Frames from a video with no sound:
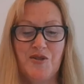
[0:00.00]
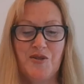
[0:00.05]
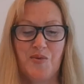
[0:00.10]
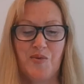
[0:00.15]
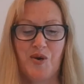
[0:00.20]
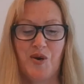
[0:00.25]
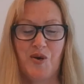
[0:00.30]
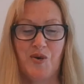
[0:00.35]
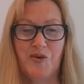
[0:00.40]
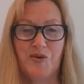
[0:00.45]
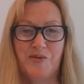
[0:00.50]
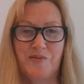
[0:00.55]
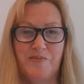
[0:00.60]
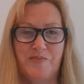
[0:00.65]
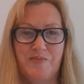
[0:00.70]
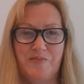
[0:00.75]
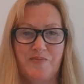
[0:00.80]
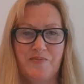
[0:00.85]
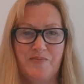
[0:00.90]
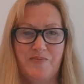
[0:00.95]
the world.
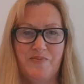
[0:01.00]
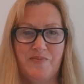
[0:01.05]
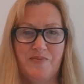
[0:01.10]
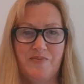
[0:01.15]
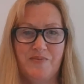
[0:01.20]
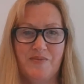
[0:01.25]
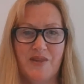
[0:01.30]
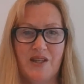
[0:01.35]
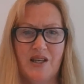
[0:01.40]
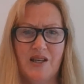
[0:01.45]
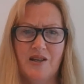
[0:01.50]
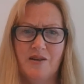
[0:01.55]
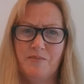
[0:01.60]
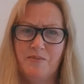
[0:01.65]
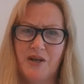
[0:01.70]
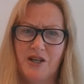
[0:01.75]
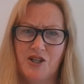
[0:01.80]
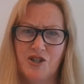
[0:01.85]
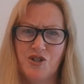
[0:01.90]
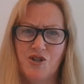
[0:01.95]

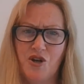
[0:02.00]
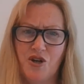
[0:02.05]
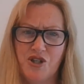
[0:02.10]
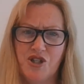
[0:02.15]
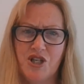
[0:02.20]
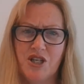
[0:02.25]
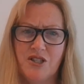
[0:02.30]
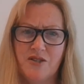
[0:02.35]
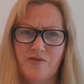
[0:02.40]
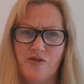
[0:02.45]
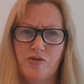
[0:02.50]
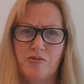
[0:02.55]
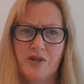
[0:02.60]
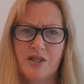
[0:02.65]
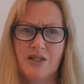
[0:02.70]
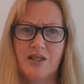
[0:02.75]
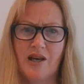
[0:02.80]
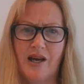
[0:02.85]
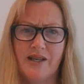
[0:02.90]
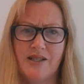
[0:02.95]
But it's not just for
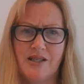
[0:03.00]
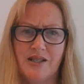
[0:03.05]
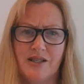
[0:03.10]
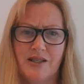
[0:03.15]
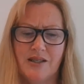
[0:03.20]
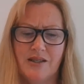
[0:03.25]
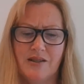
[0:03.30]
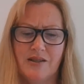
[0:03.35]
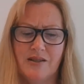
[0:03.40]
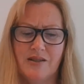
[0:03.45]
reciting.